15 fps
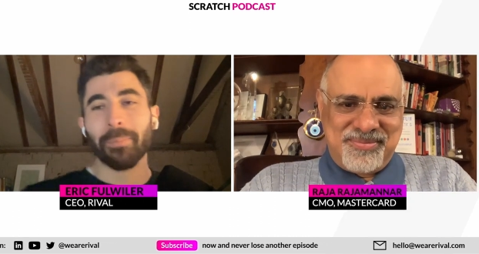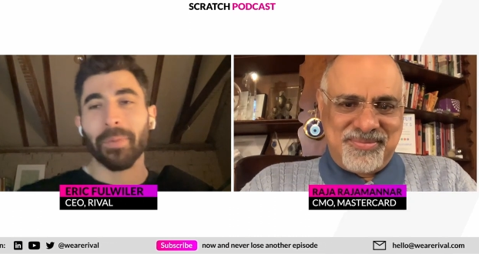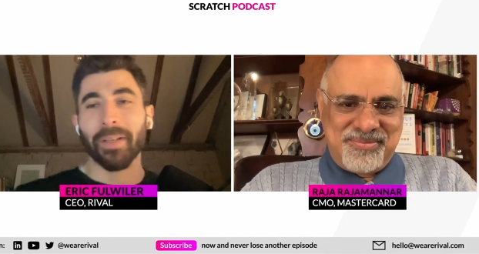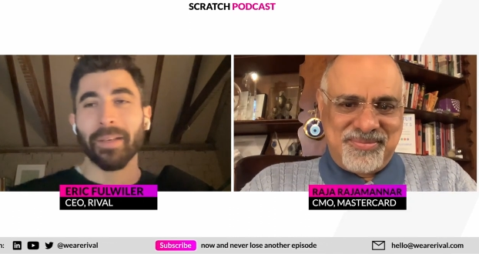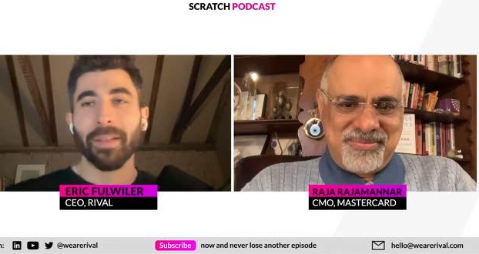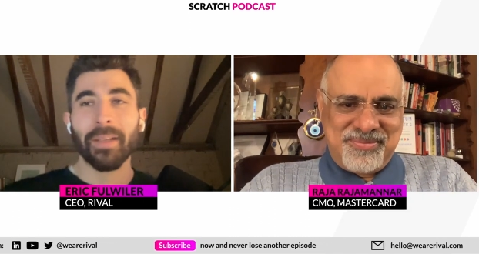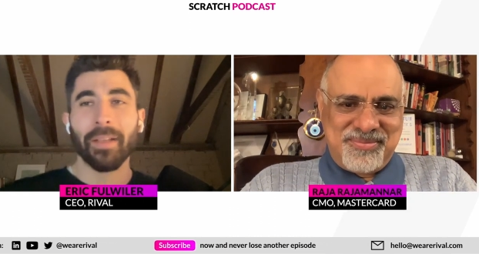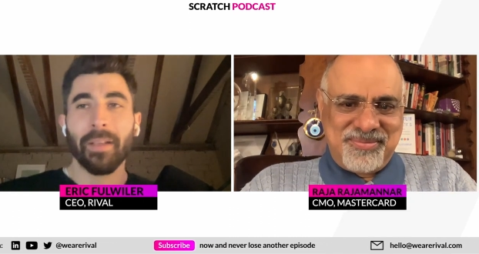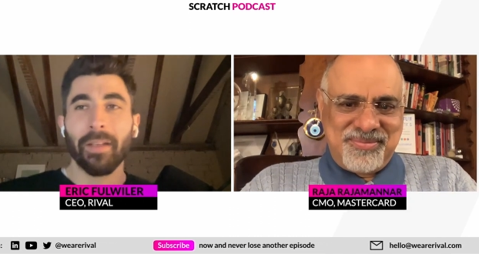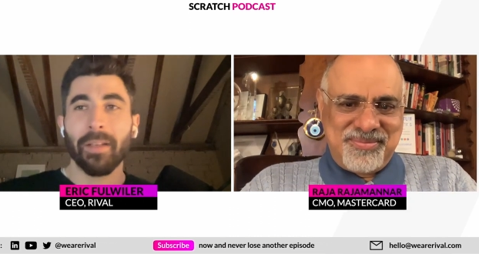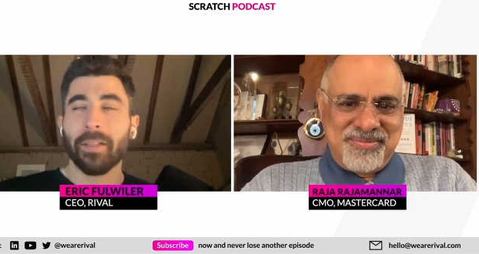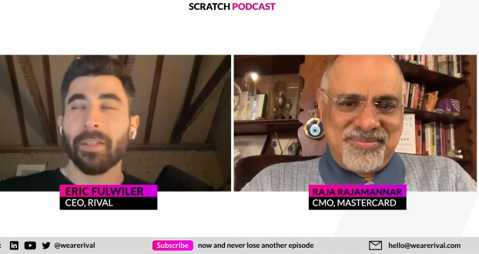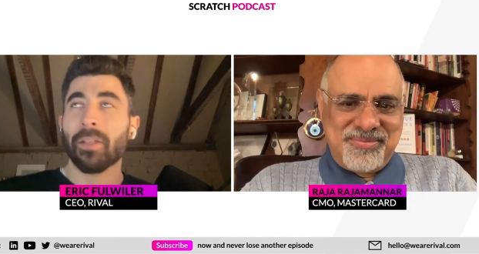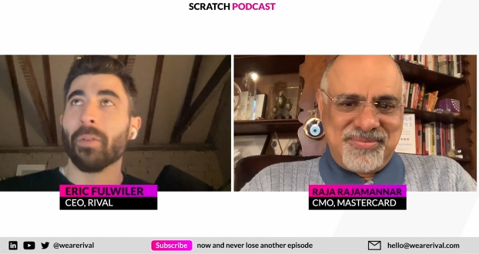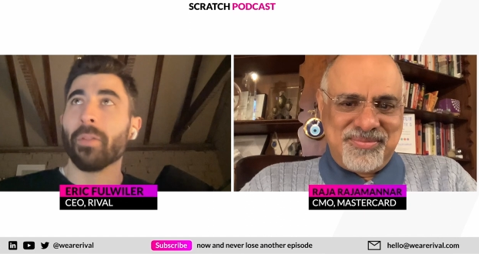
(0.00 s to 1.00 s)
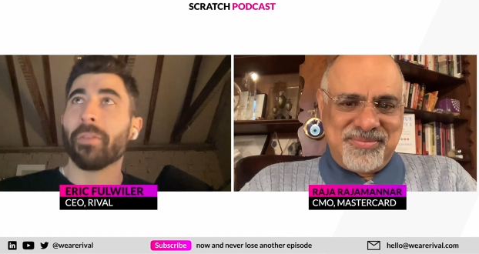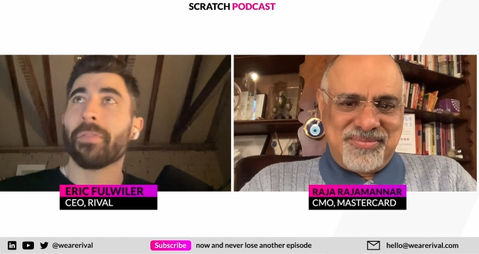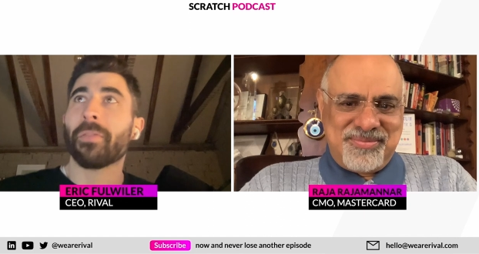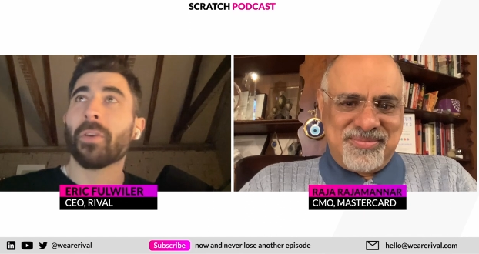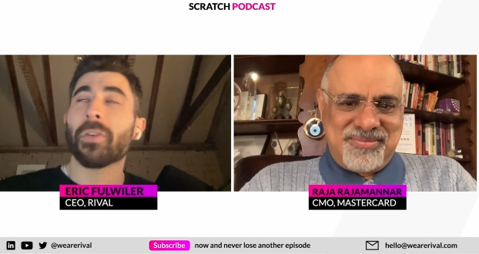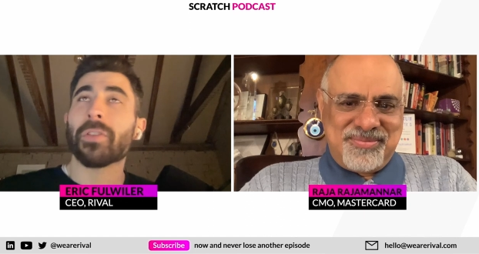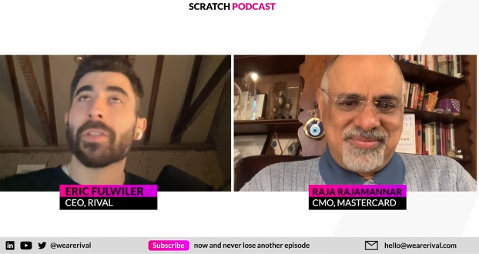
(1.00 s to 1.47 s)
Speaker 1: But you know, the
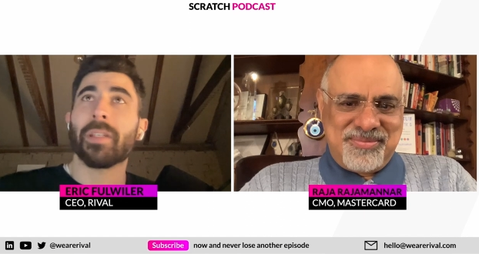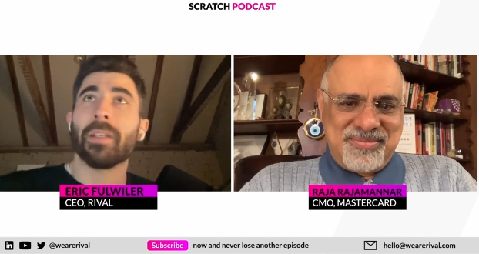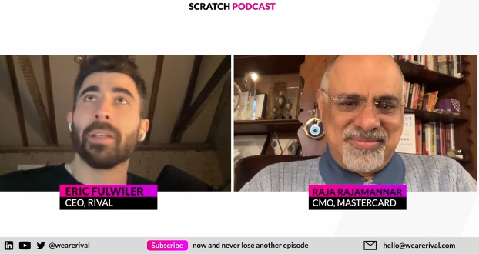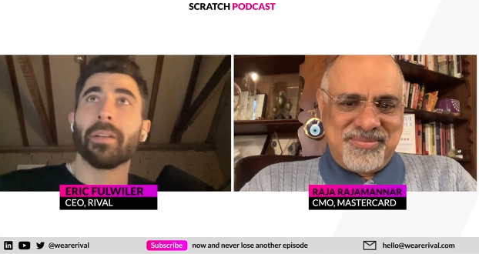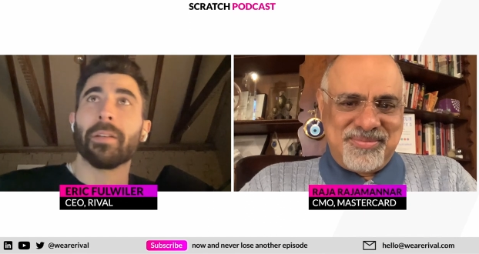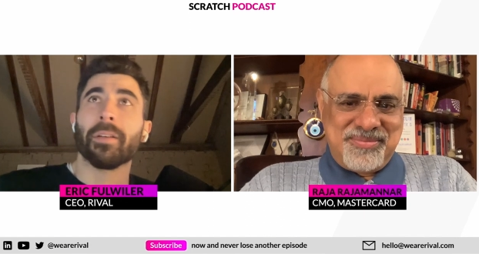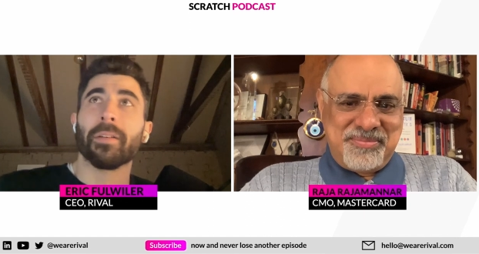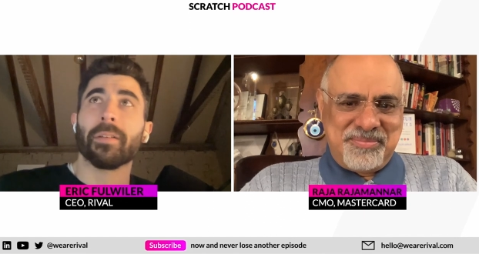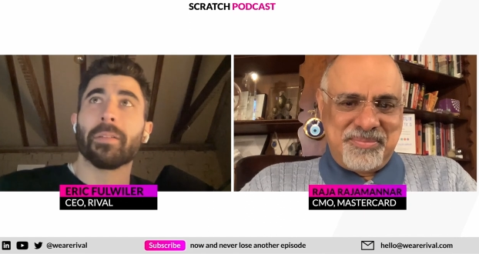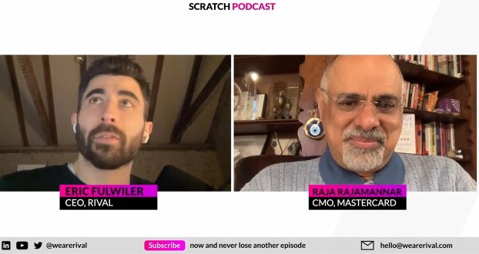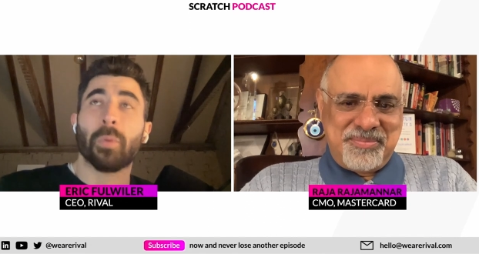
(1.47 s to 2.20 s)
first year,